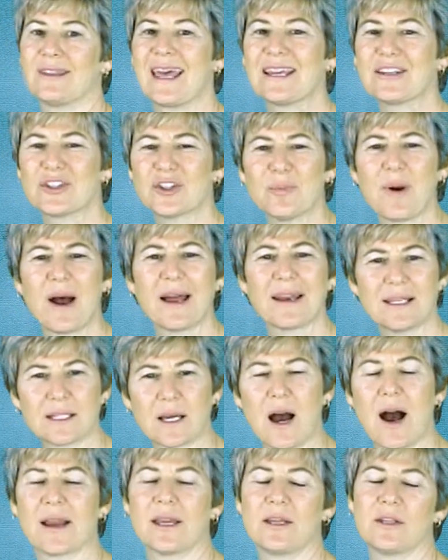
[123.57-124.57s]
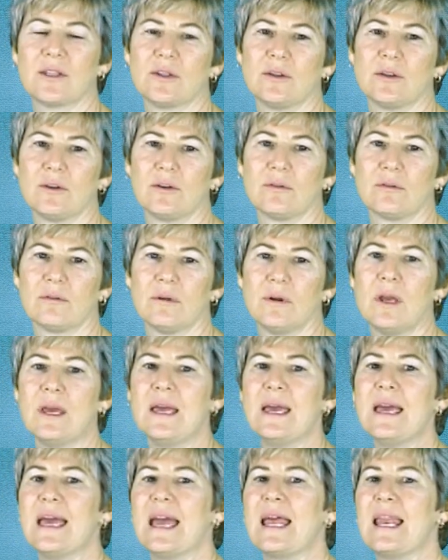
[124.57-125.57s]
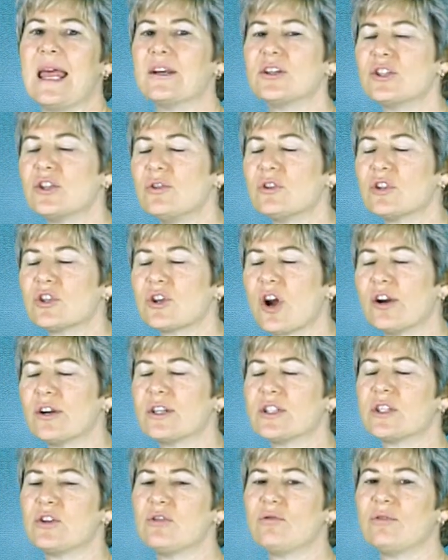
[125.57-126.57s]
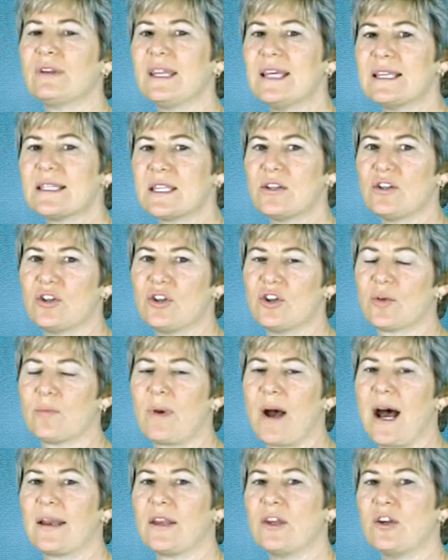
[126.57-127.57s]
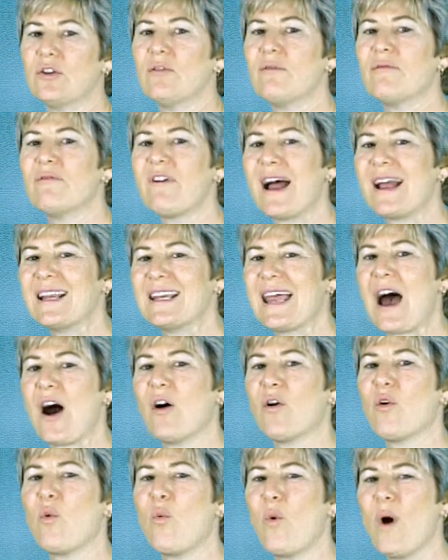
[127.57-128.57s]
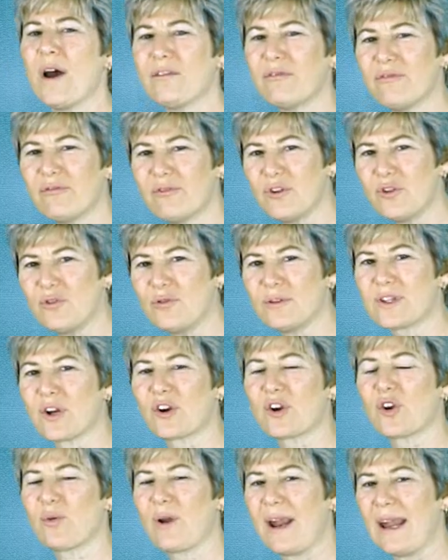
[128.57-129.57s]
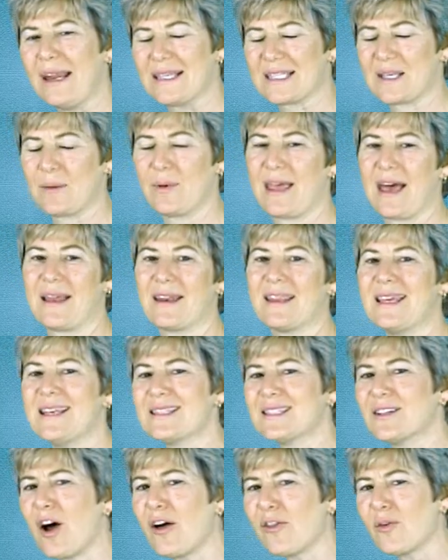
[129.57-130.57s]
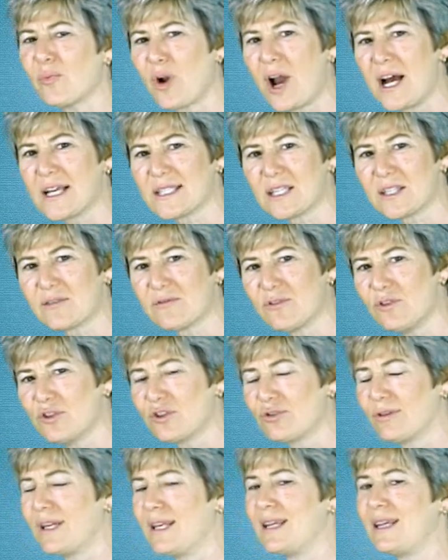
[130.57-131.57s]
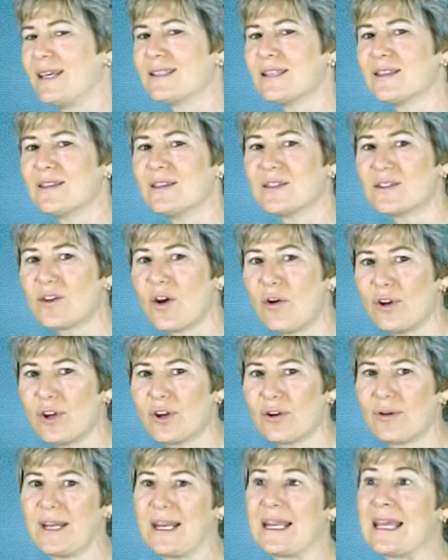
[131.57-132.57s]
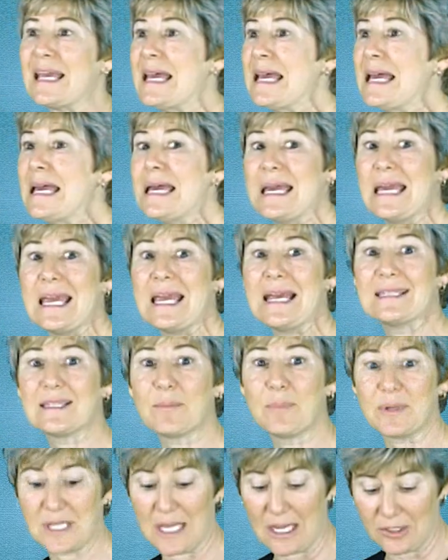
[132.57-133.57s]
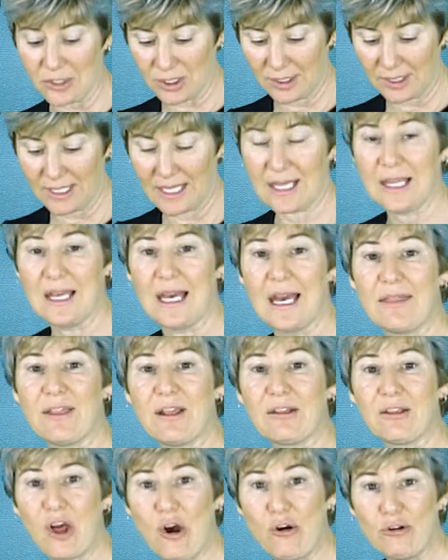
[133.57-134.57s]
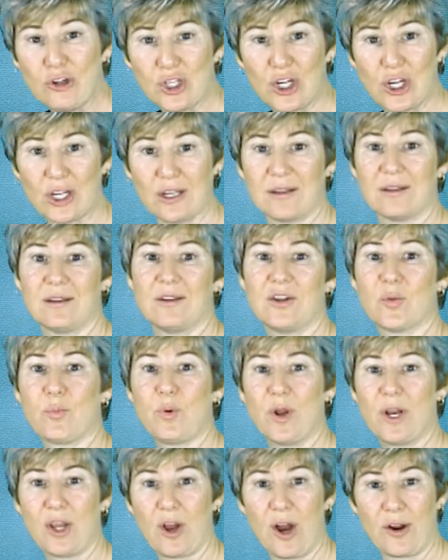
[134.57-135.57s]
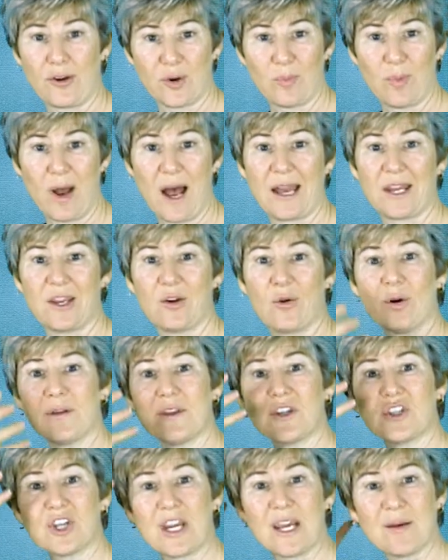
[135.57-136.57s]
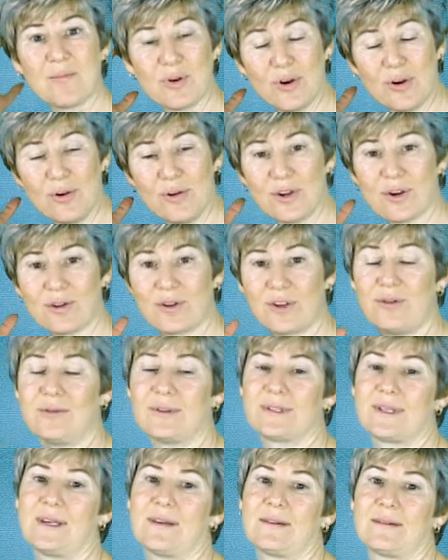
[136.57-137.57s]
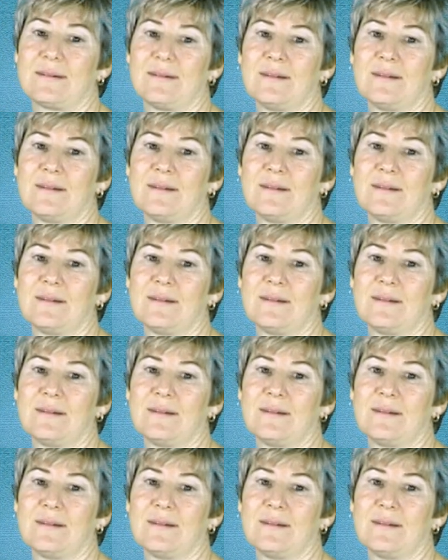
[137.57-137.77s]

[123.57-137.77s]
That's your body talking to you. And as you start to listen to your body, you'll find out what foods are creating some of that. Is it all the processed foods you're eating? Is it the soda you're eating? Is it potentially the lotion you're putting on your body, or the shampoo you're using?